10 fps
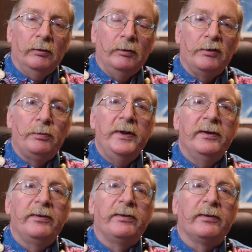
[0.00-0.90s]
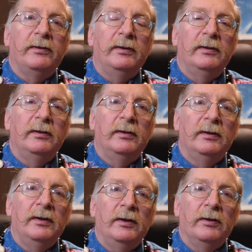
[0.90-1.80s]
was with
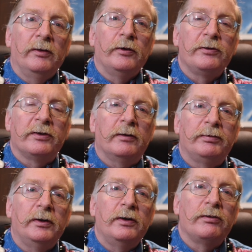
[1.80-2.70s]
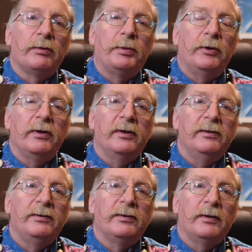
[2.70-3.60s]
those sufferers
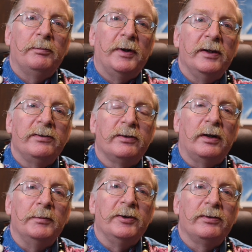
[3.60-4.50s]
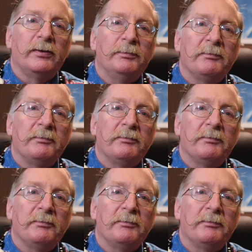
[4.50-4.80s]
reported by the psalmist.